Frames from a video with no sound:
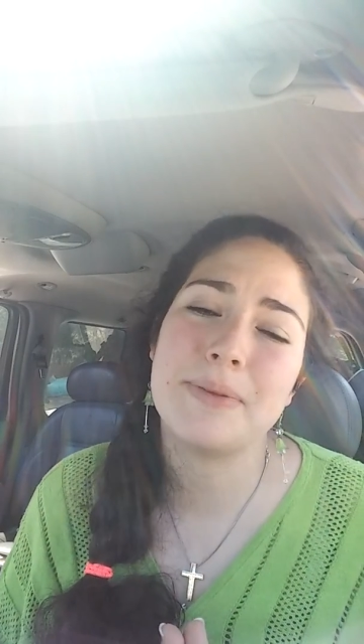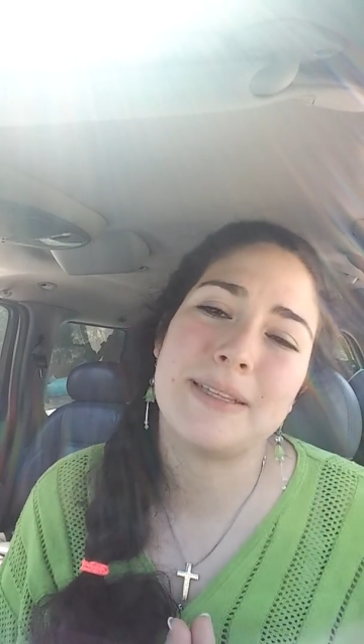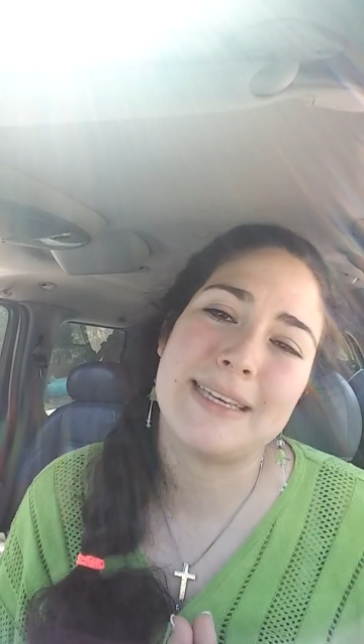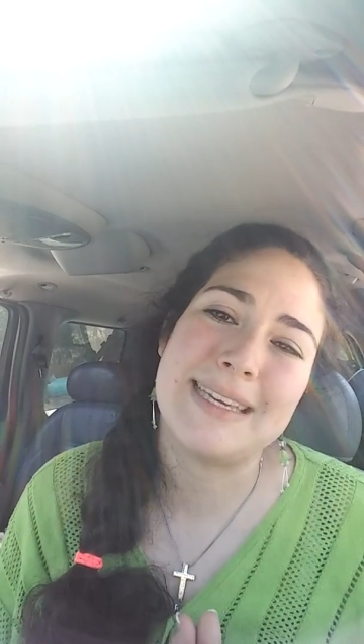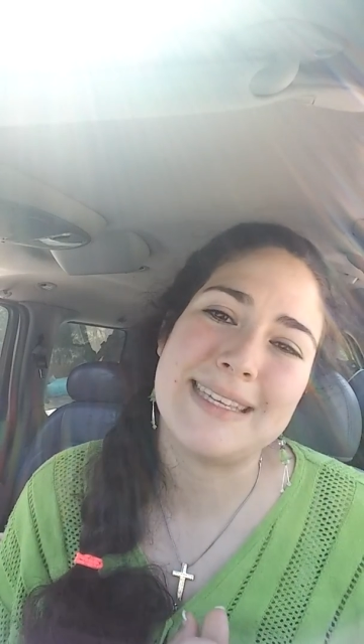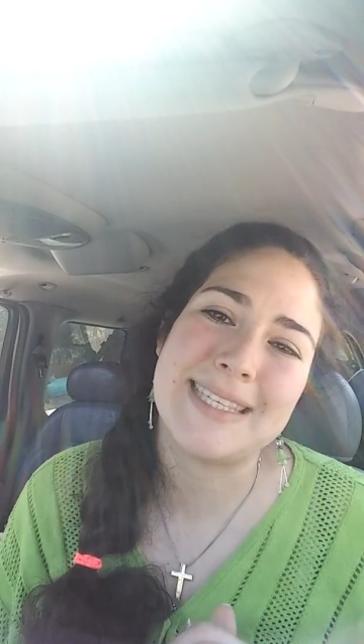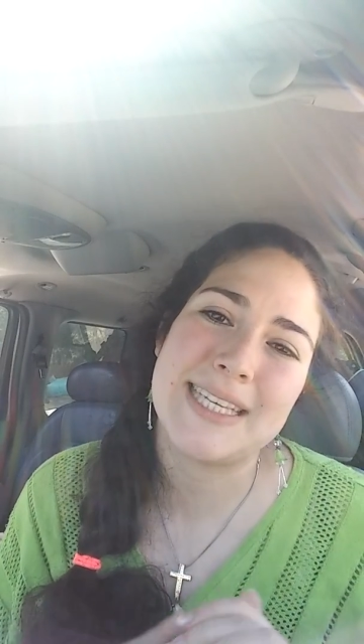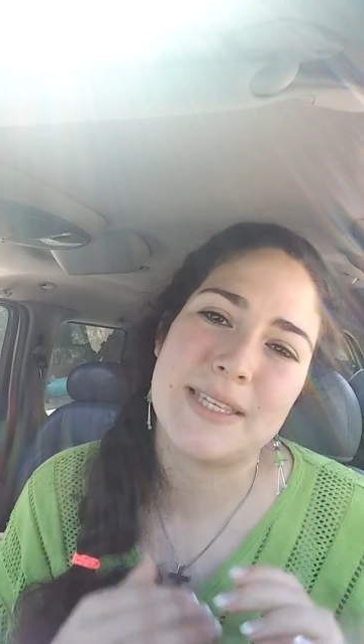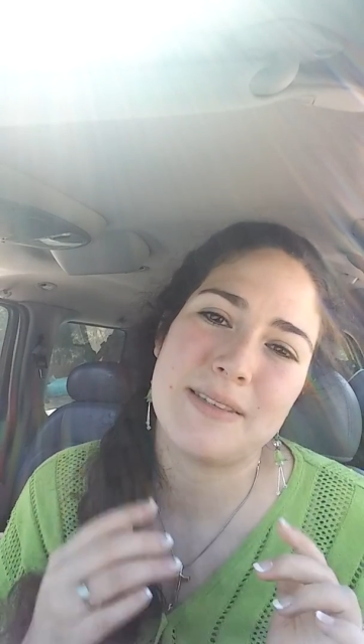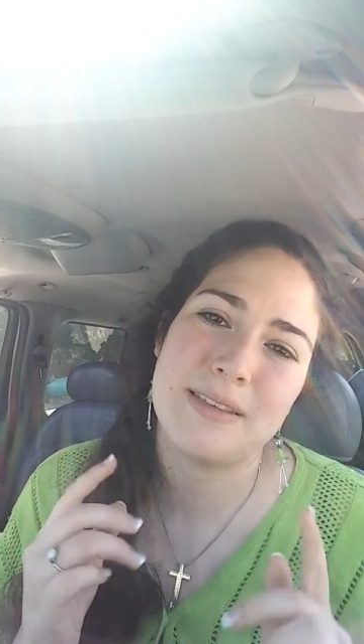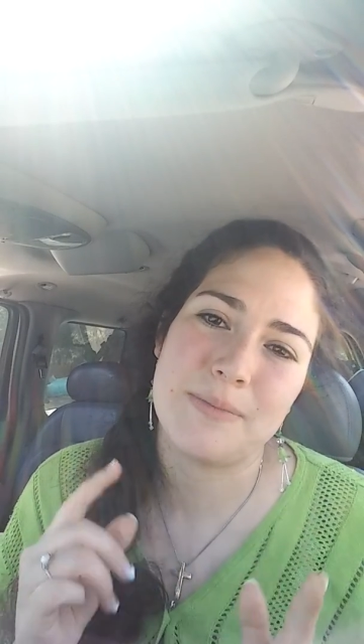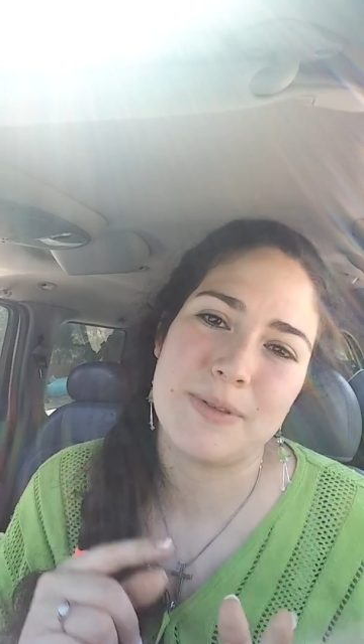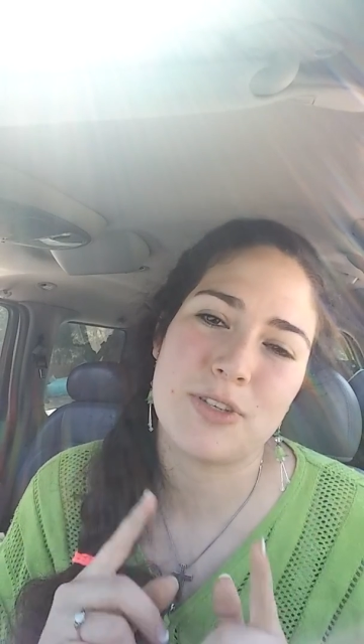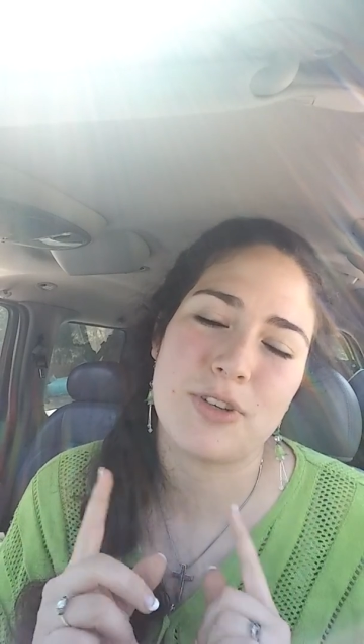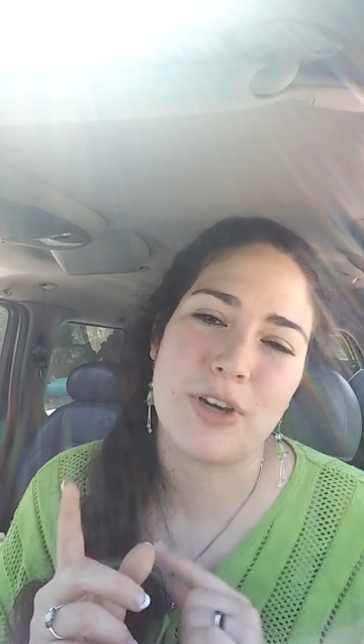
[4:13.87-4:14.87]
please
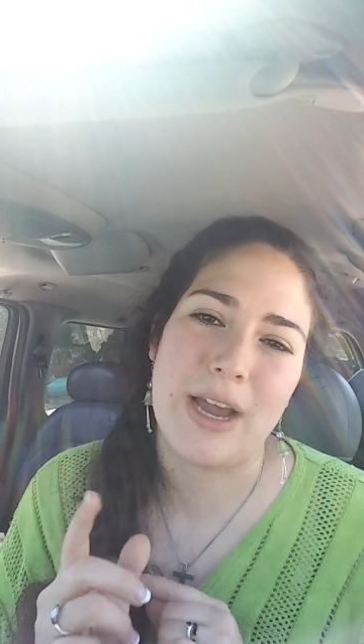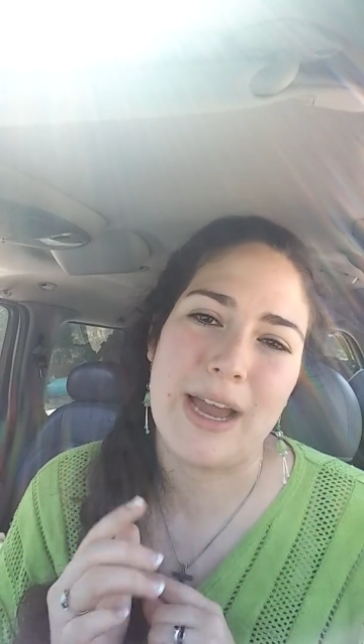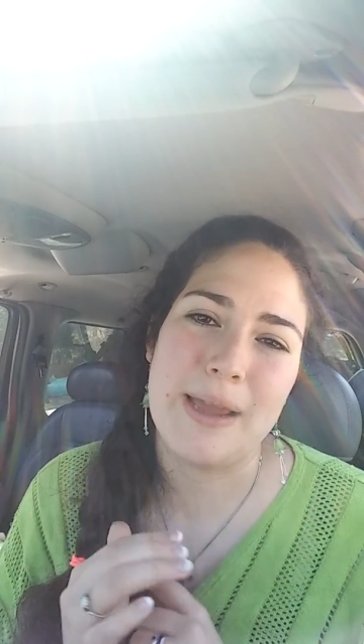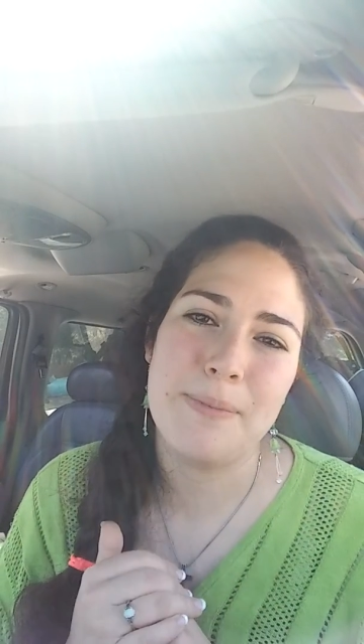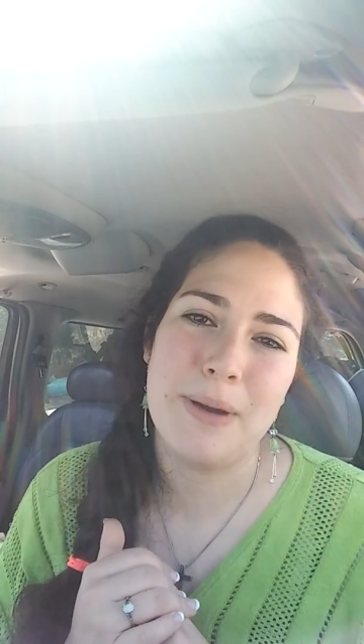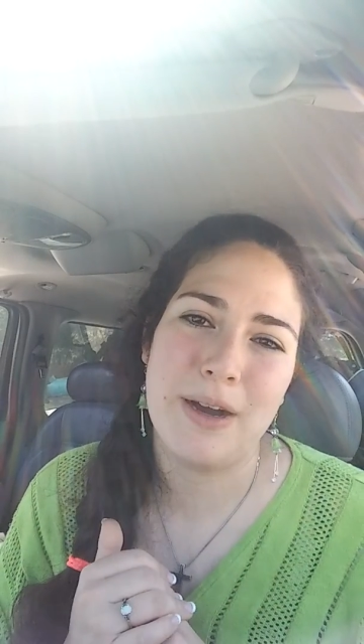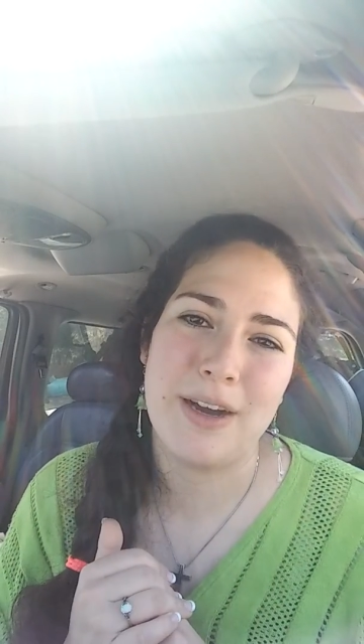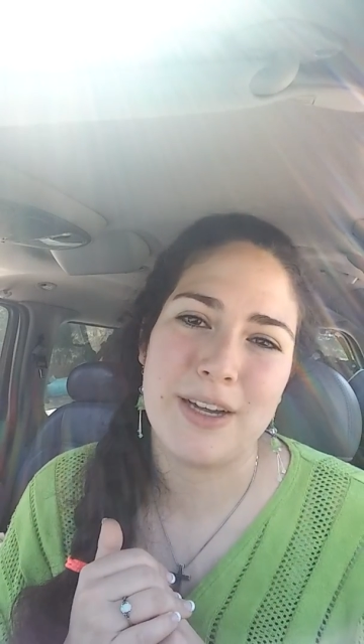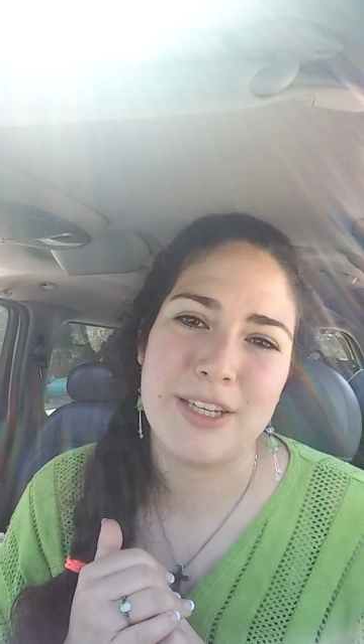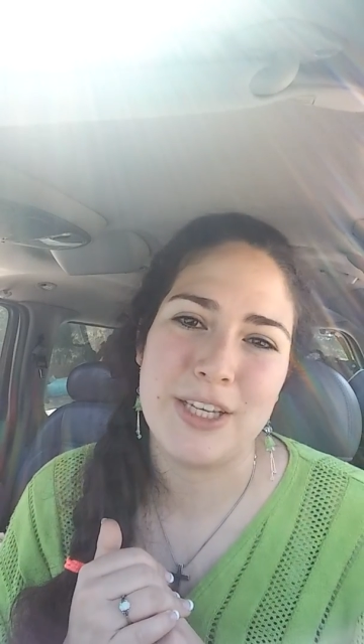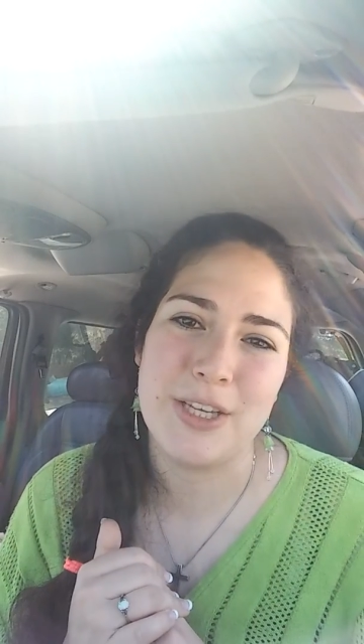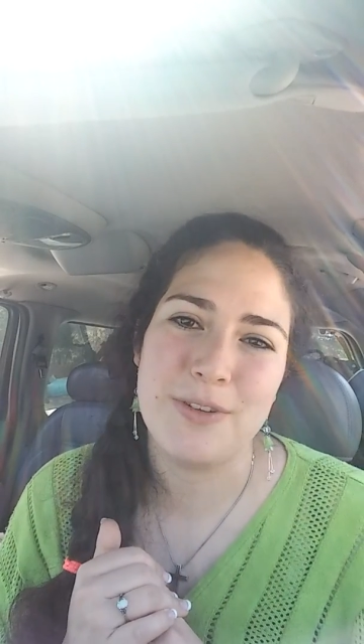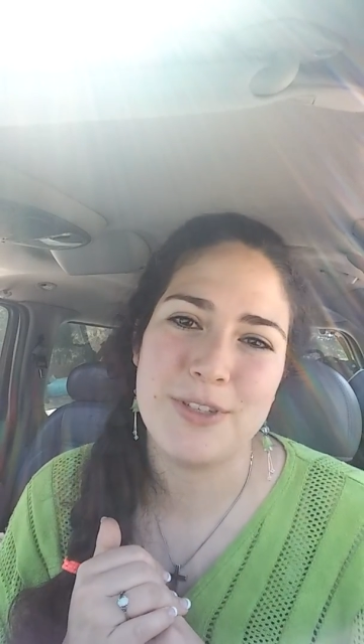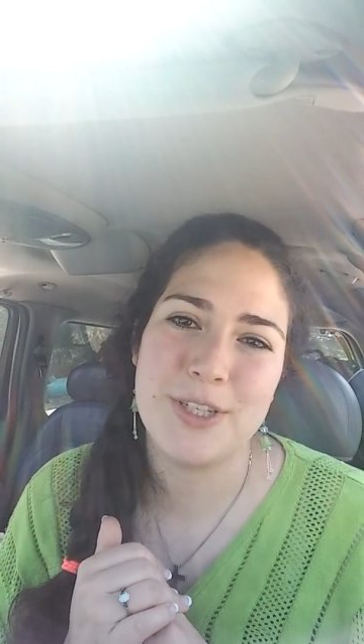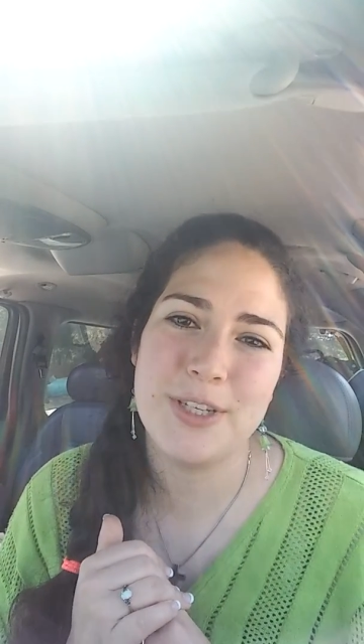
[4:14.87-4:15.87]
subscribe on
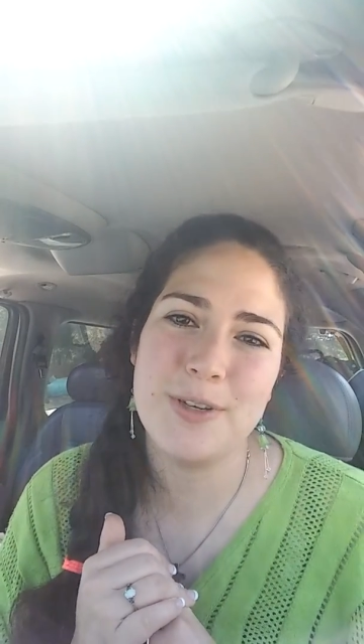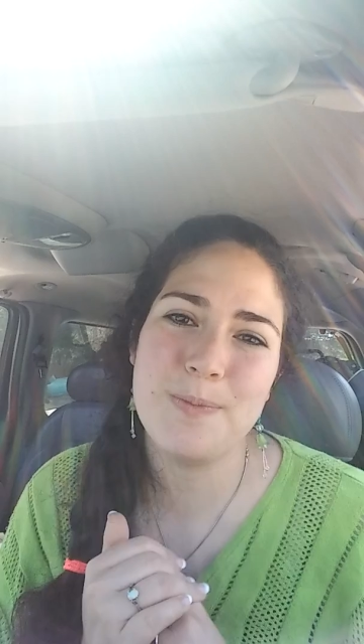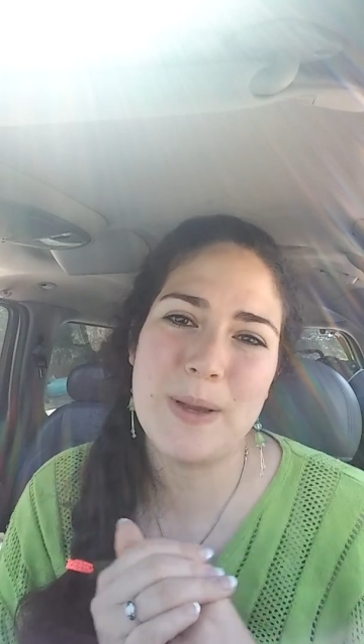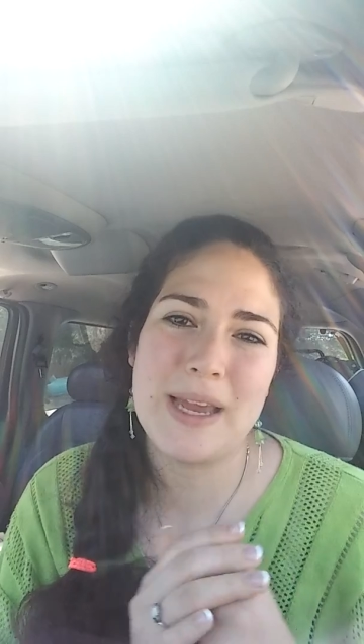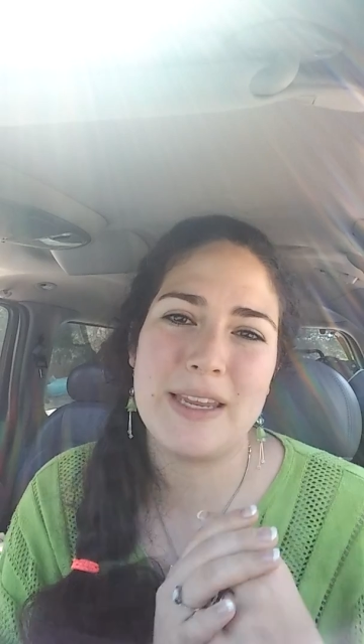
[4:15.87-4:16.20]
YouTube.